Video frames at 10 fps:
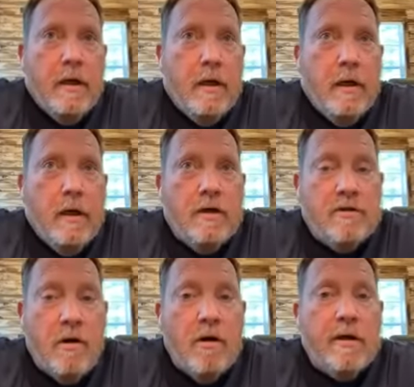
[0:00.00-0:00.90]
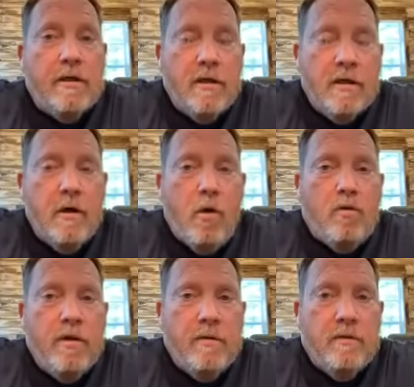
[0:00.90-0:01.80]
uh, a target, a
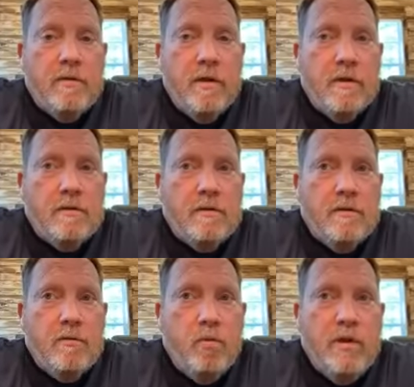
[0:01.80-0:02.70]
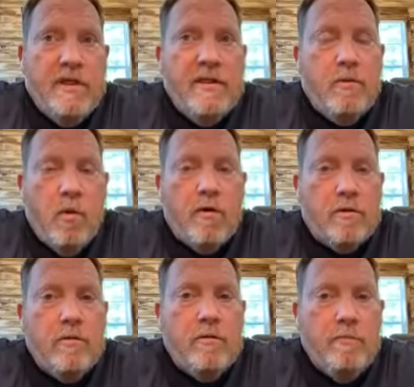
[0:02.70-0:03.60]
goal that, that we need to
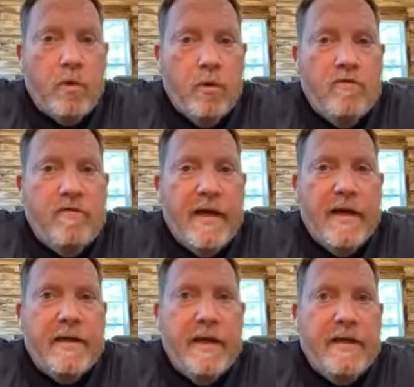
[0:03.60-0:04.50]
work to improve that.